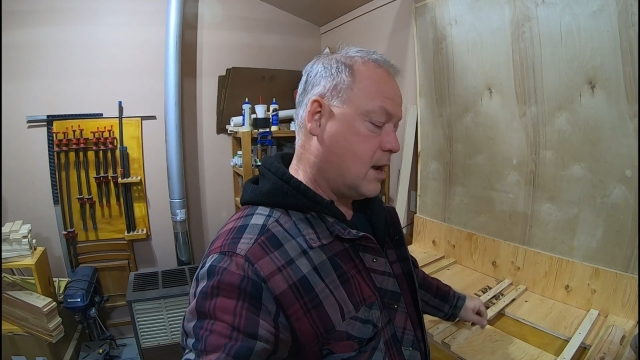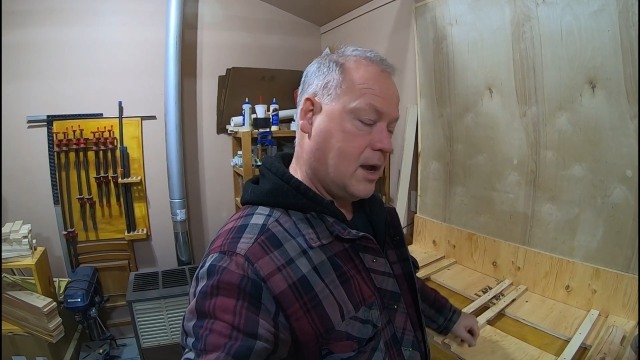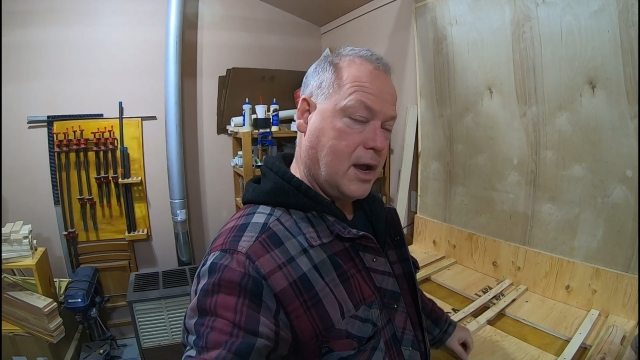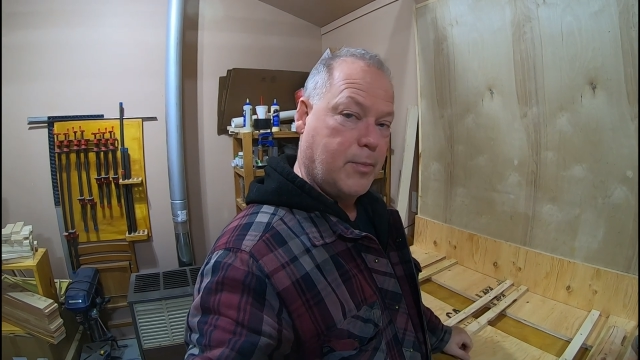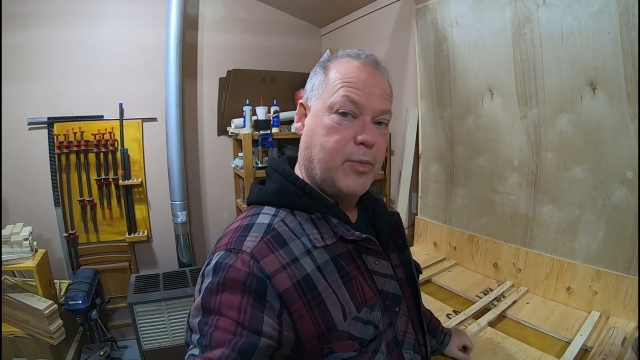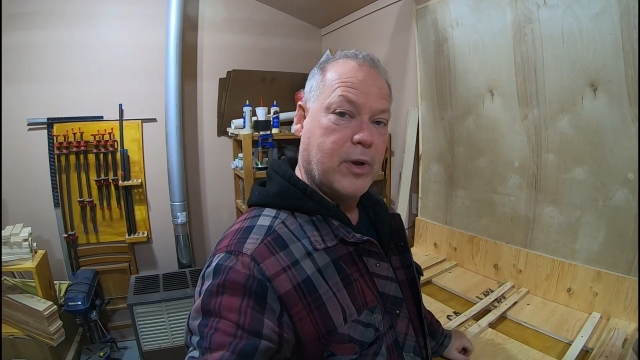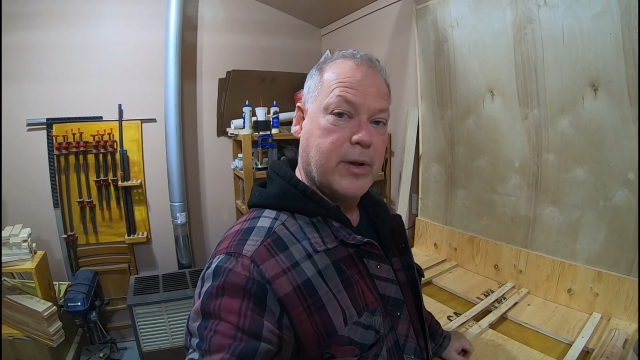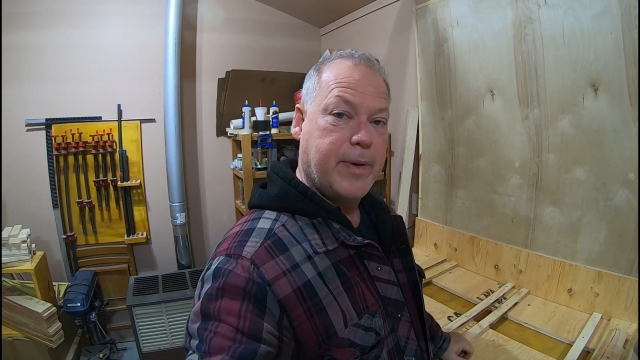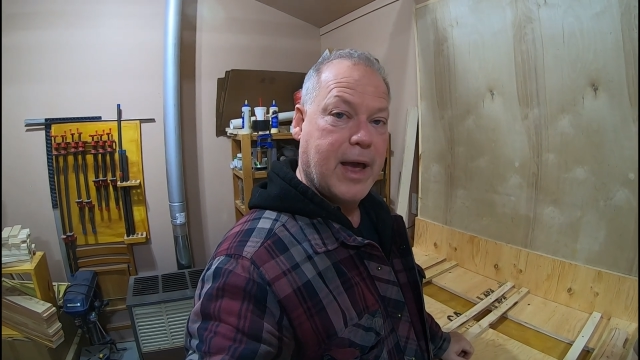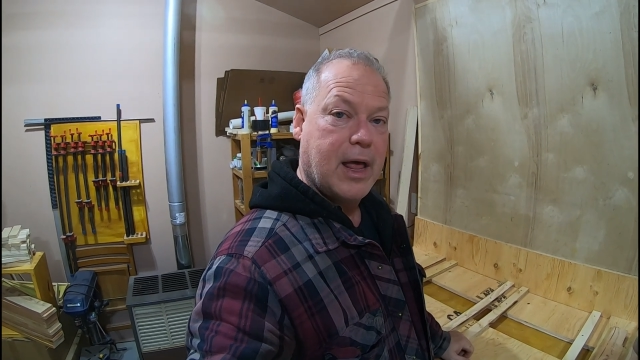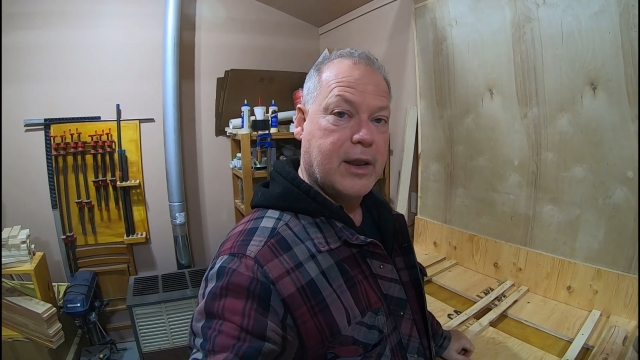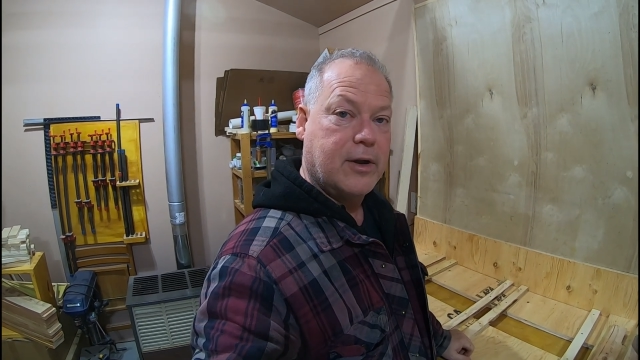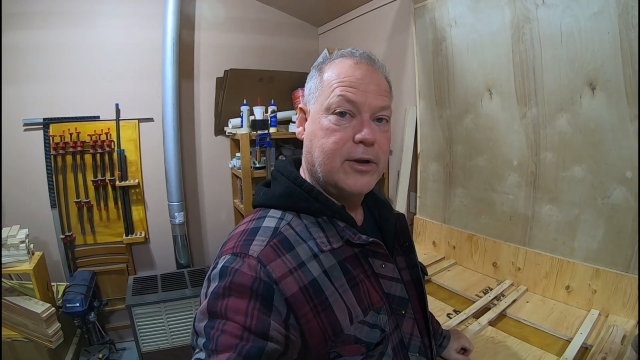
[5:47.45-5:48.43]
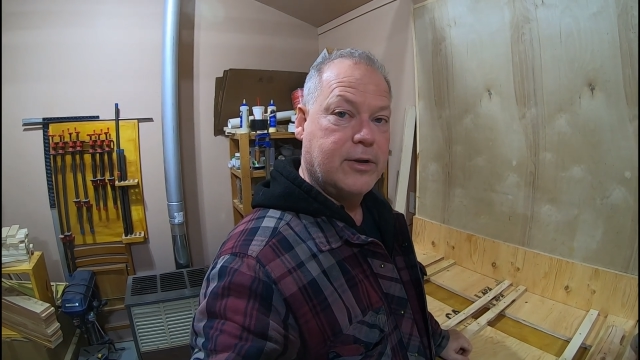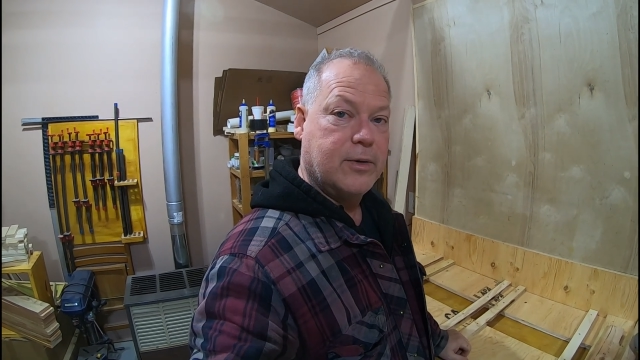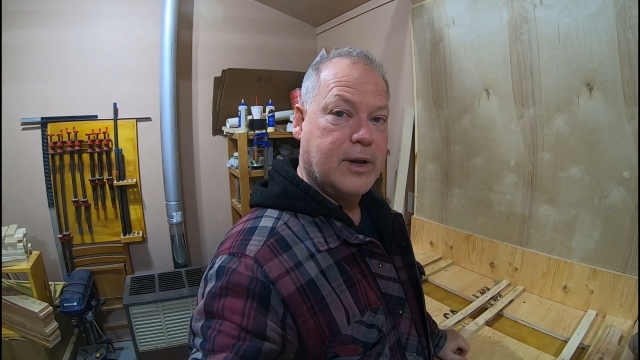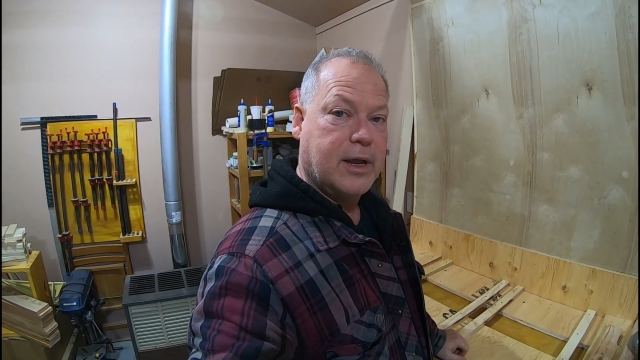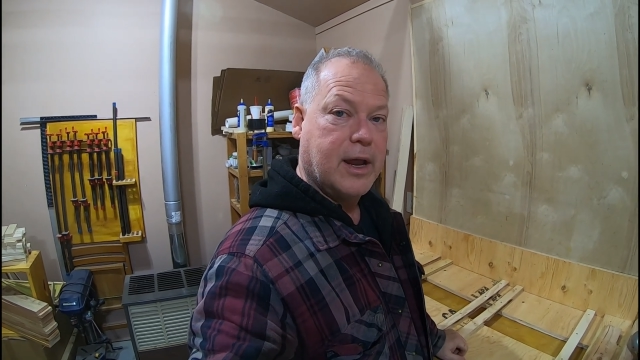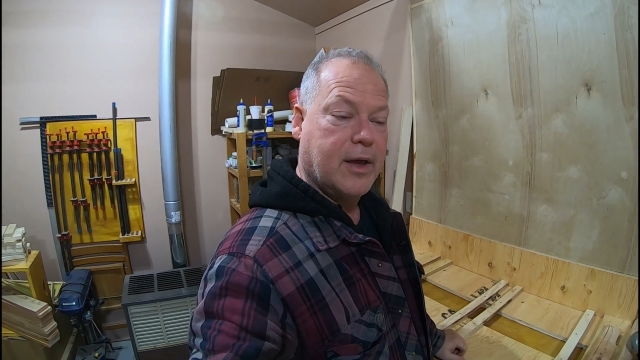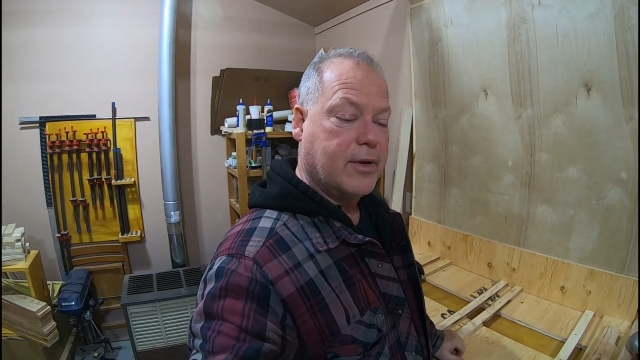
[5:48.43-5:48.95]
I'll put a pallet or two
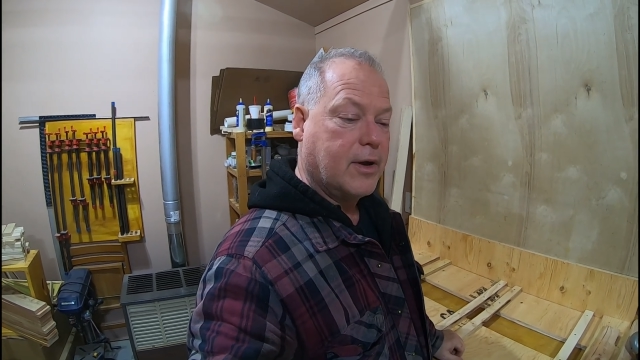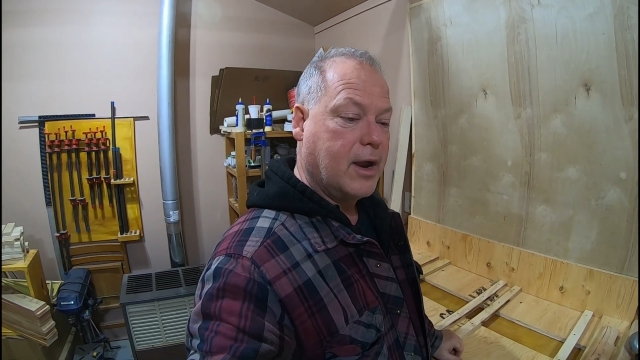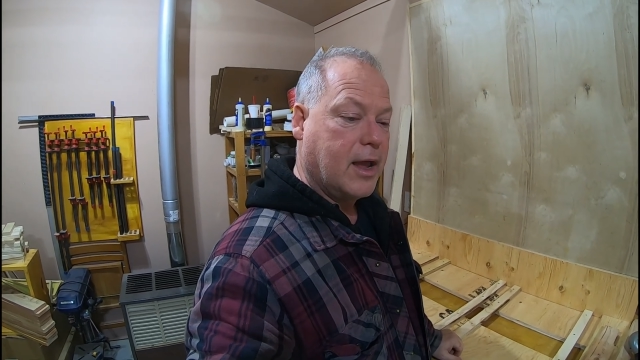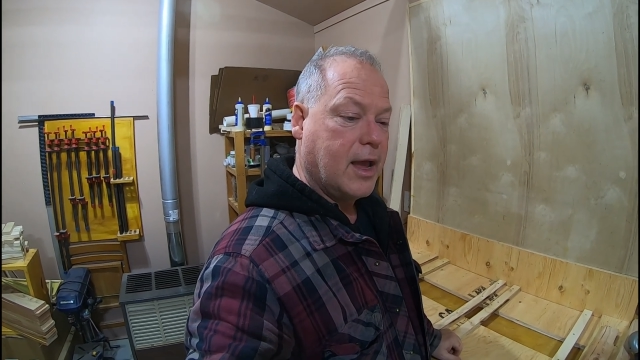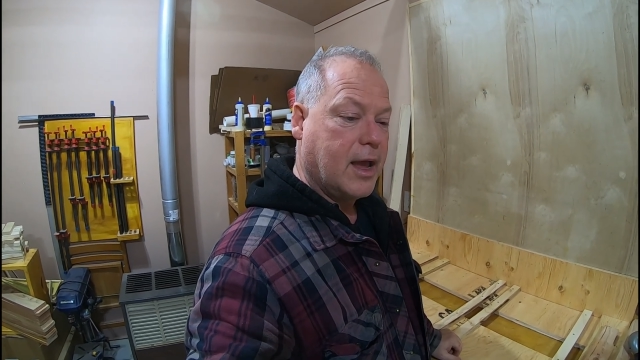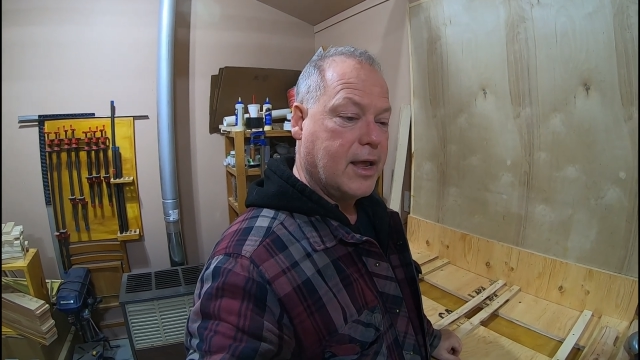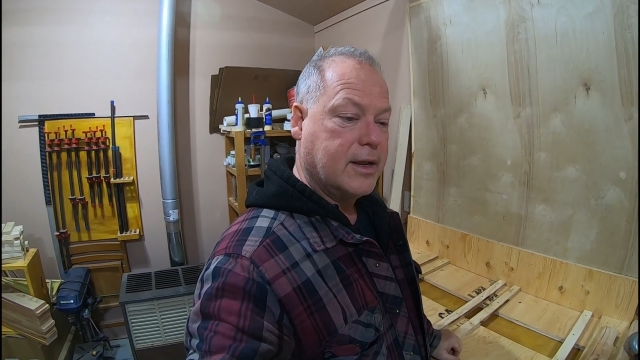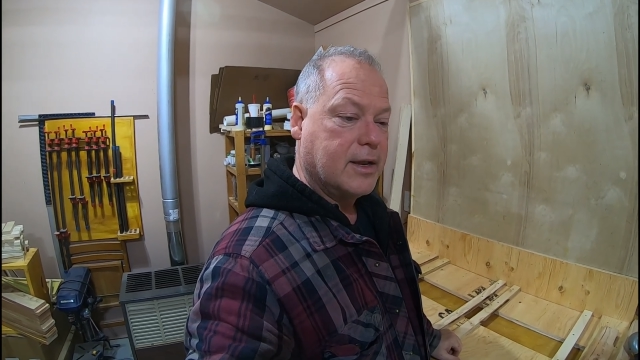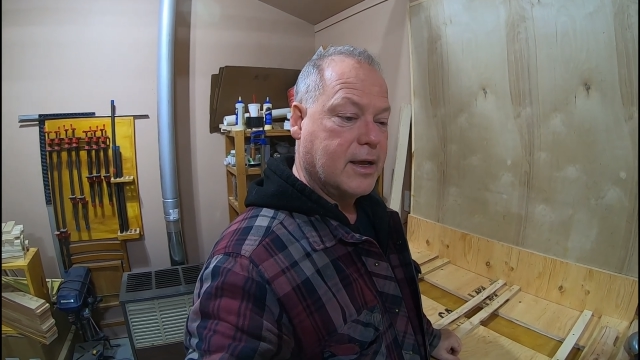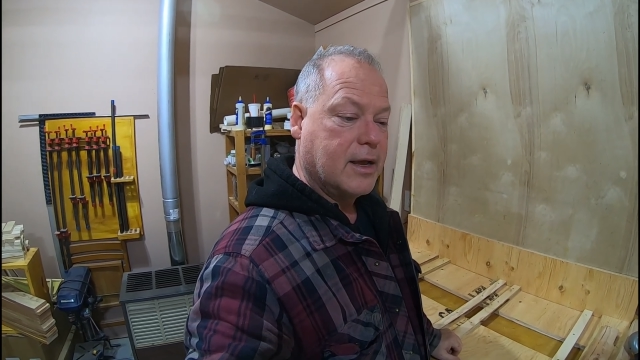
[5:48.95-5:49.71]
together, and